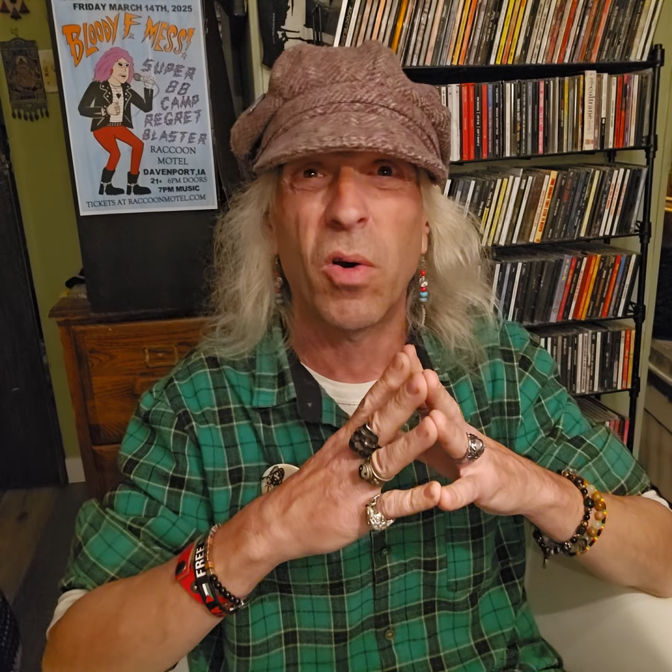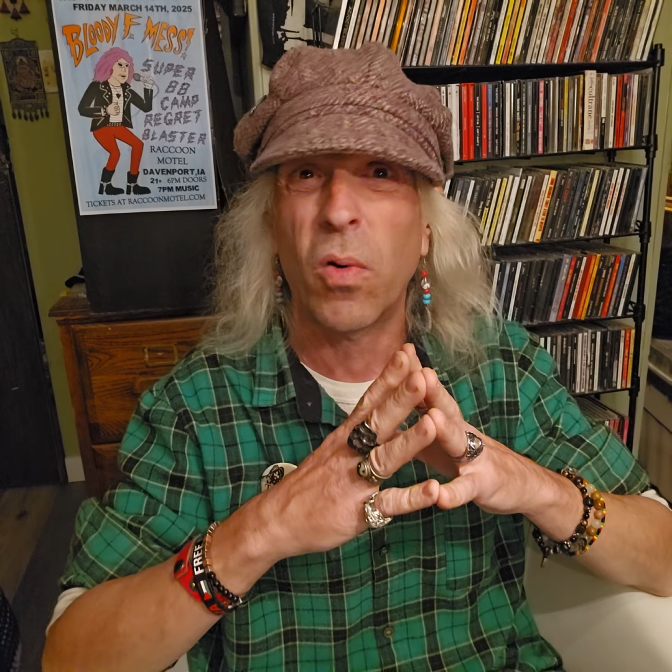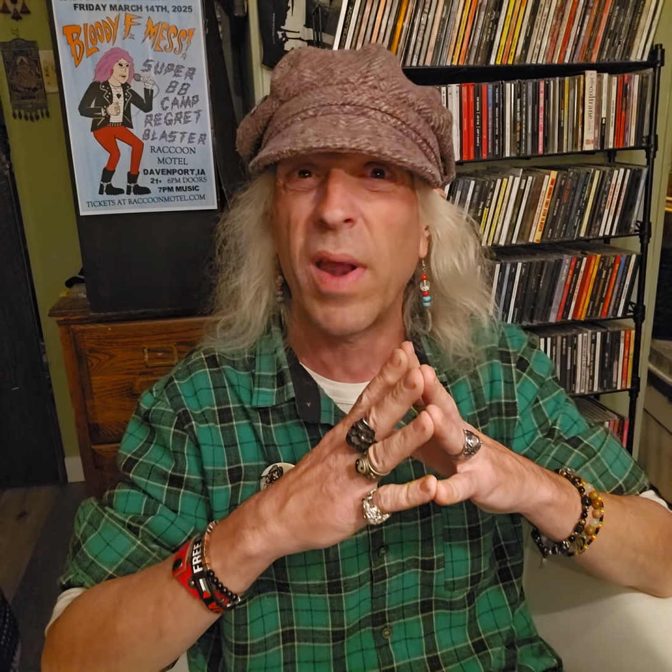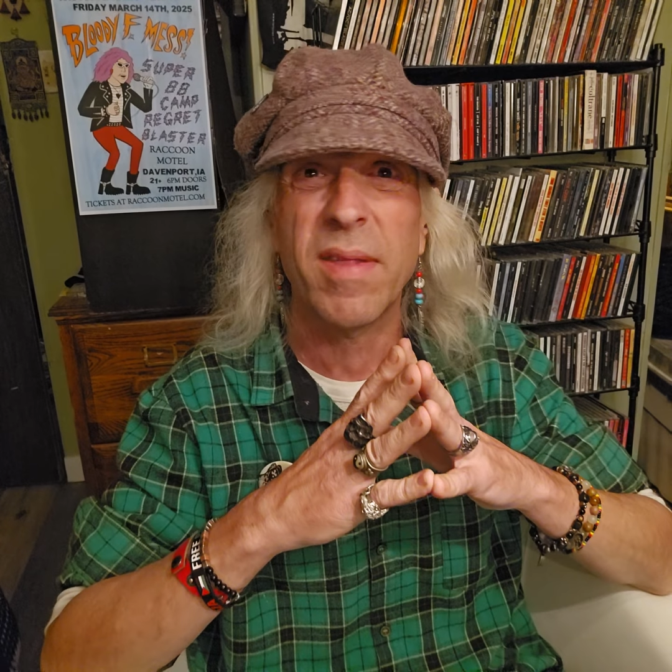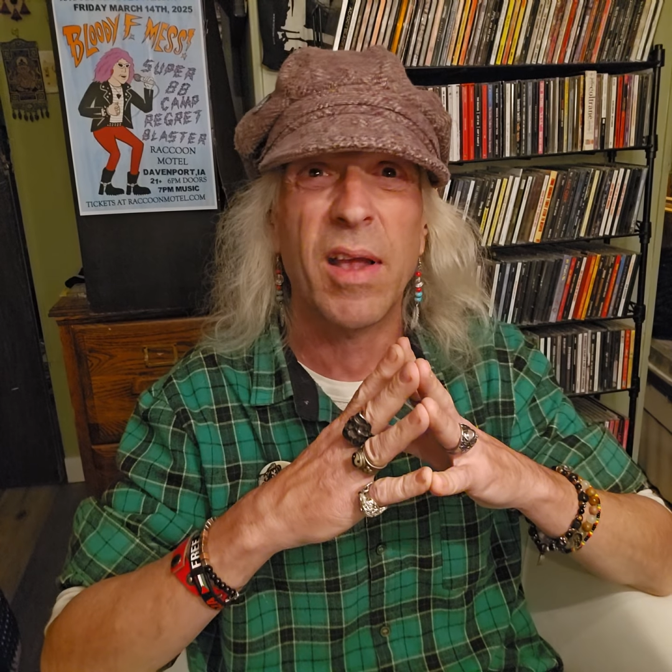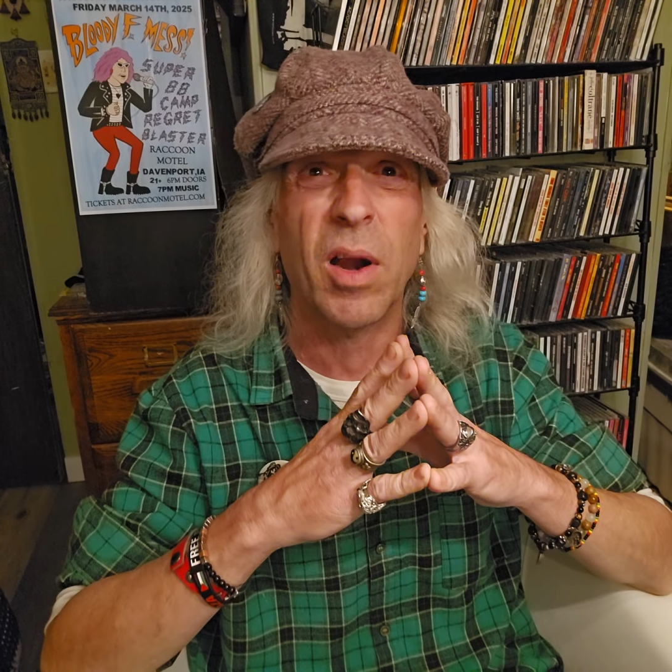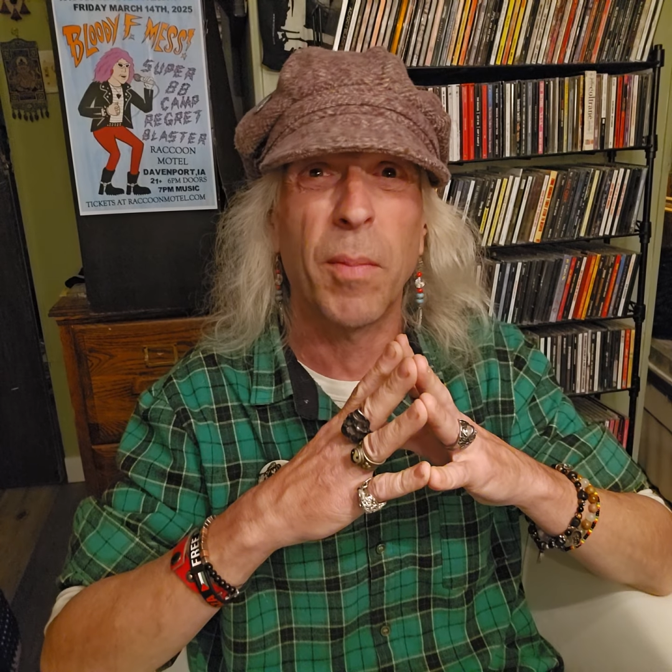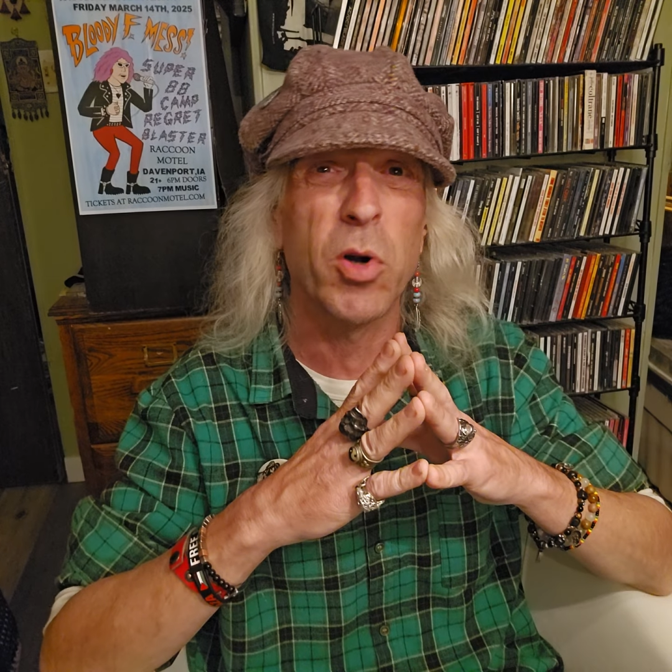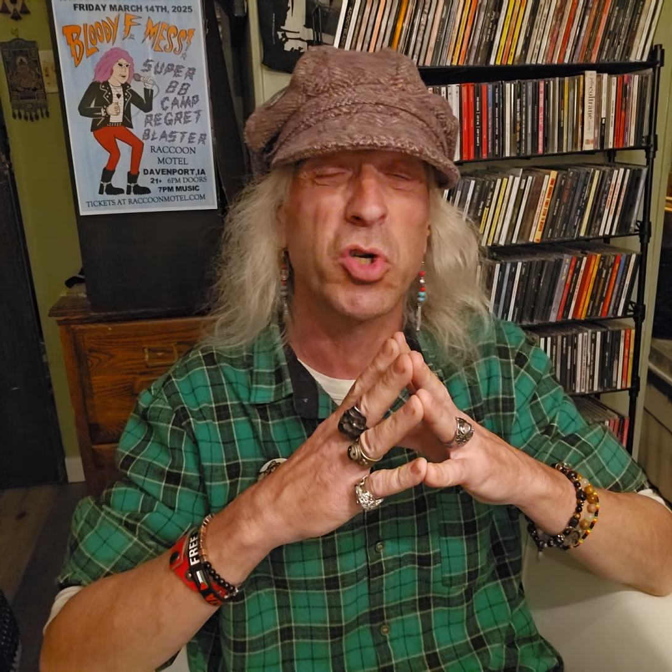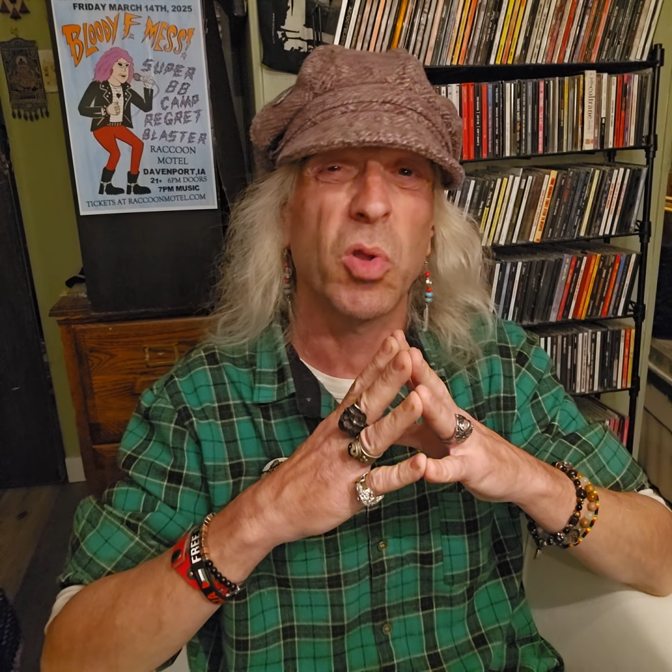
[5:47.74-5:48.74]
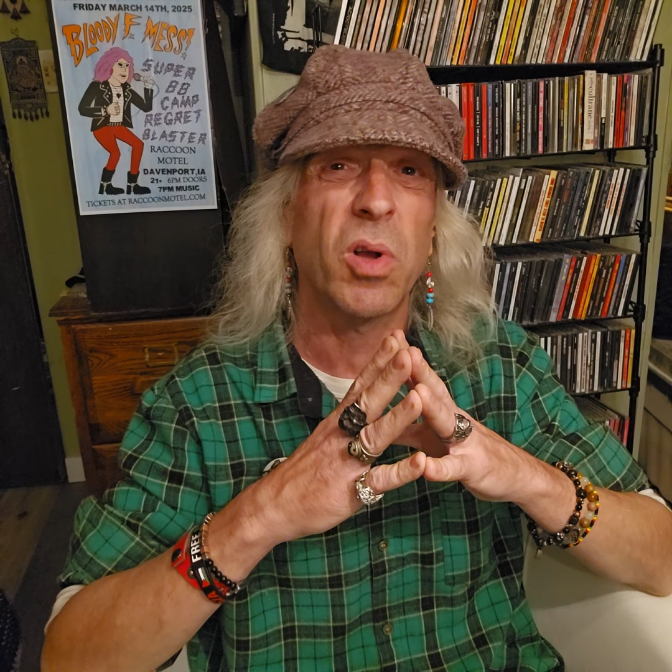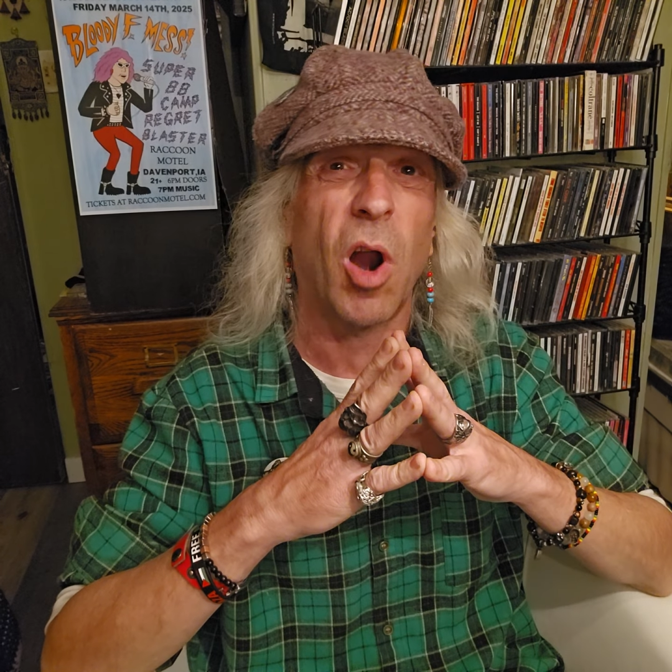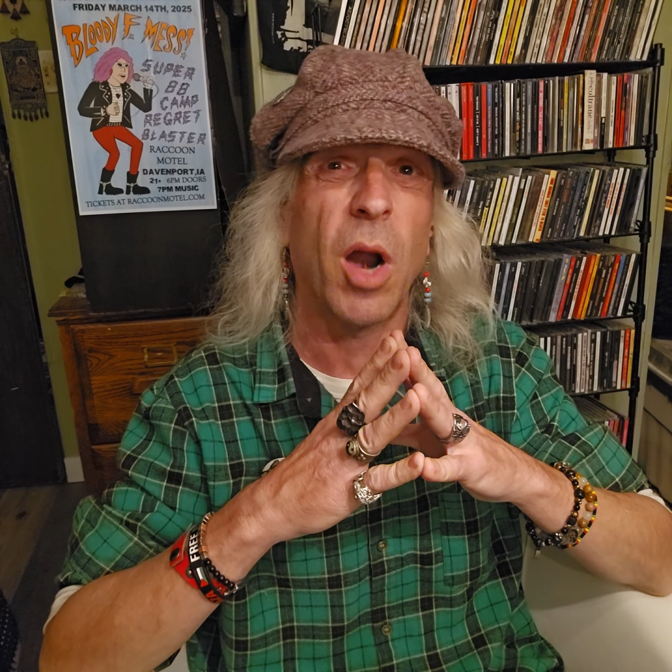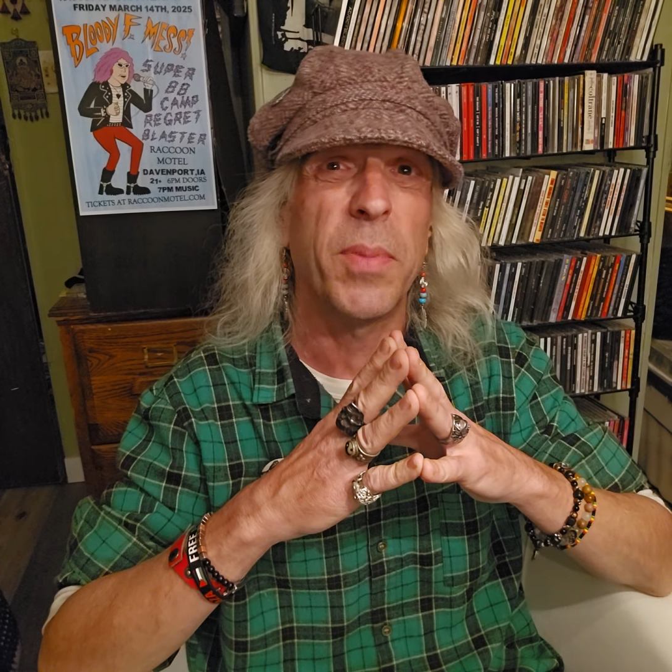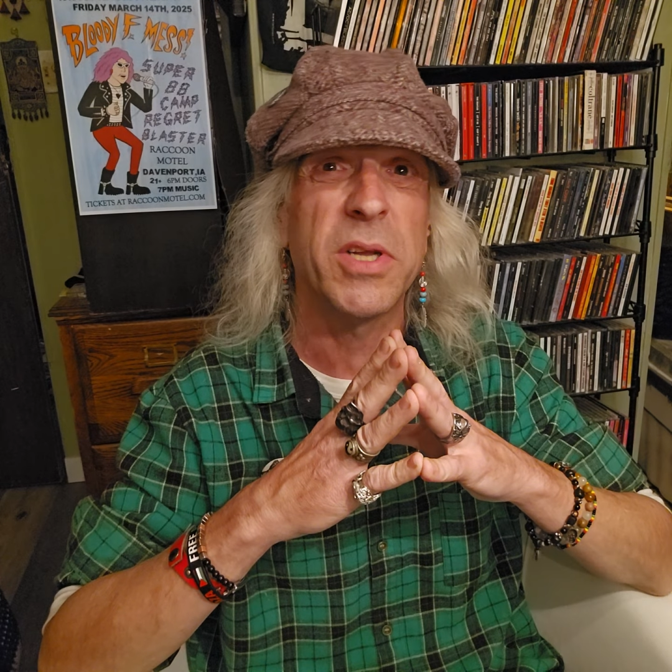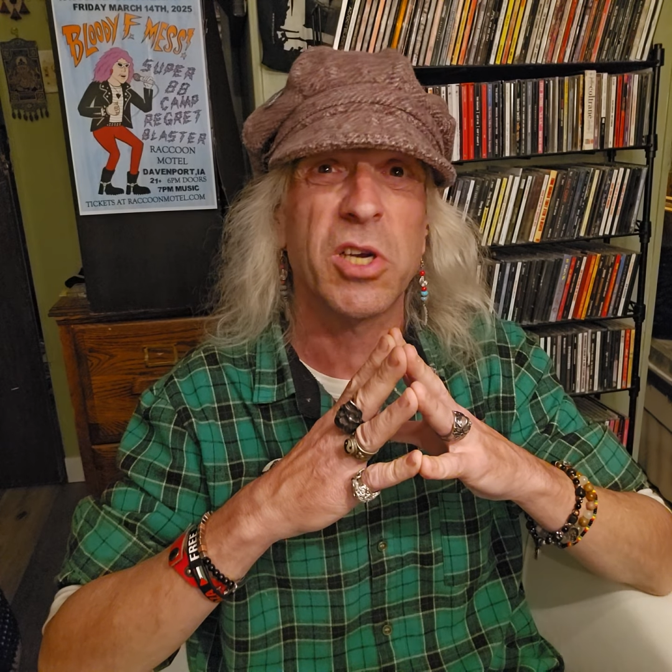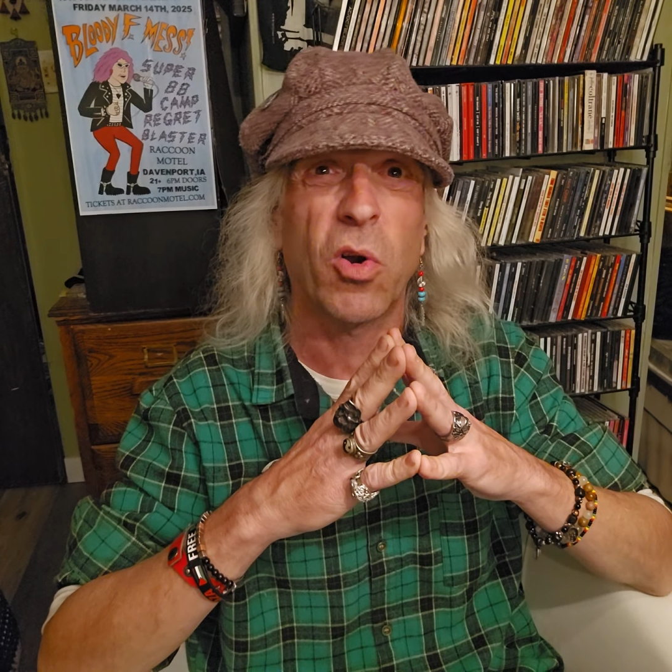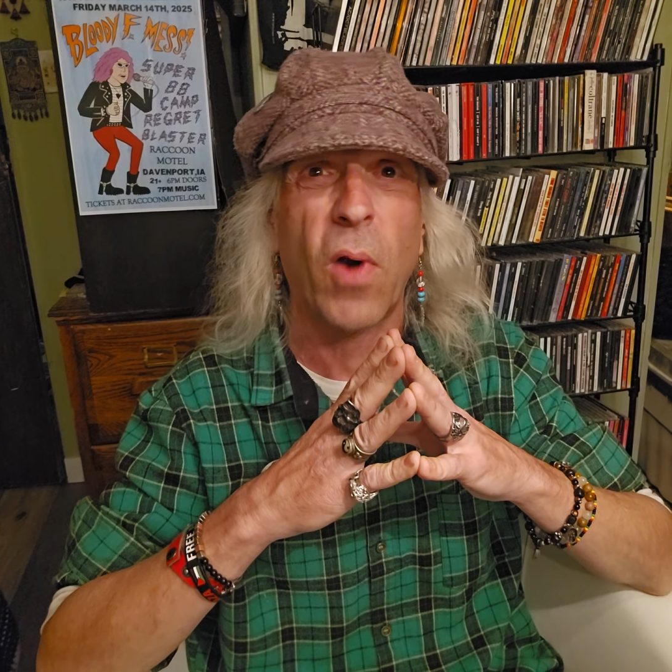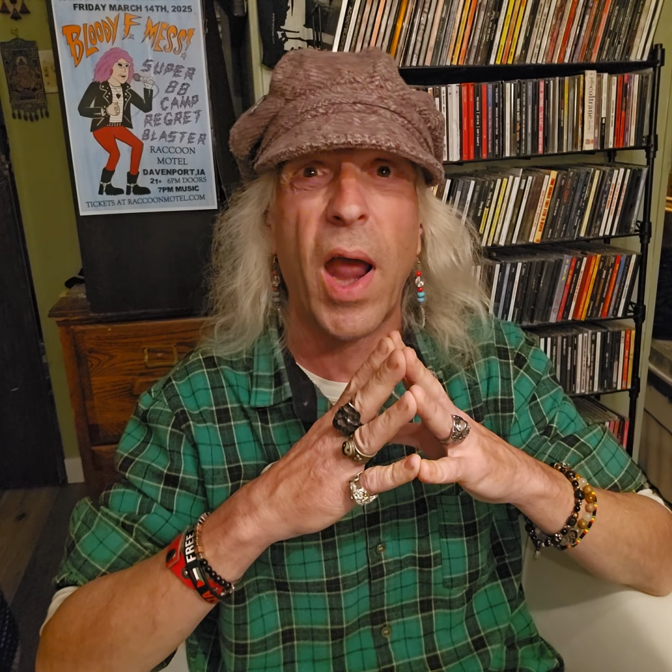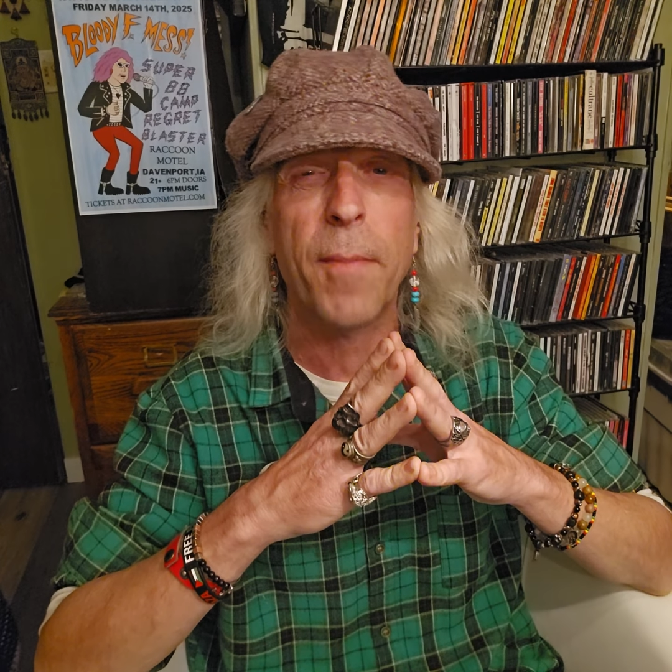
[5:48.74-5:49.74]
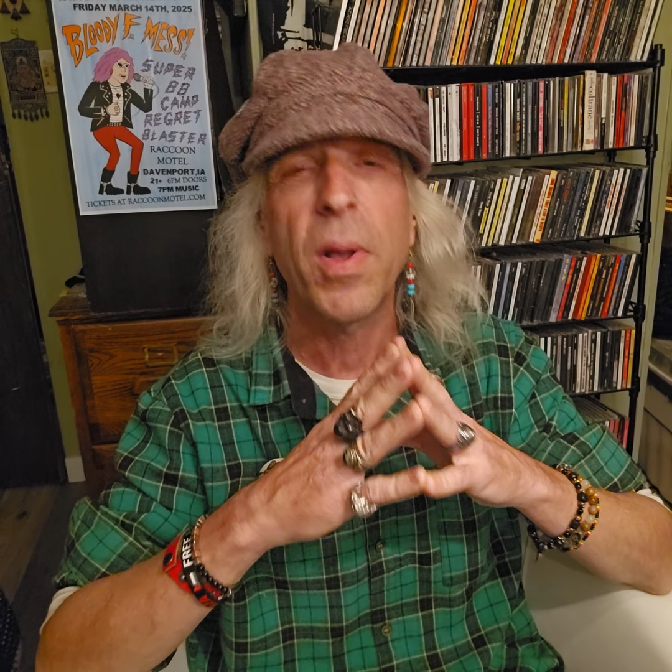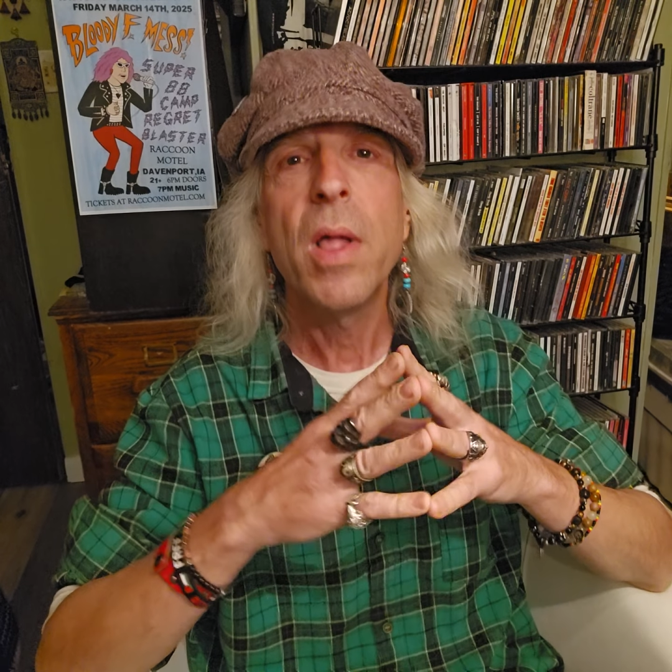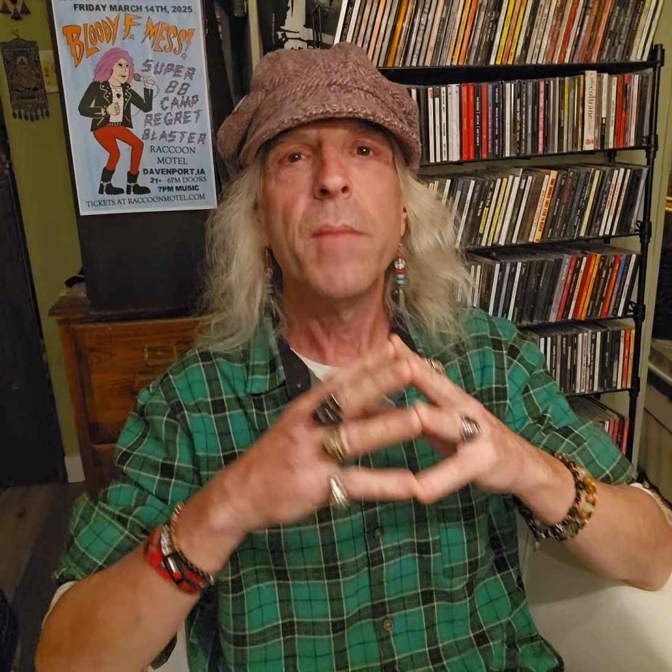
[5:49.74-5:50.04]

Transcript: crazy commercial garbage and crap,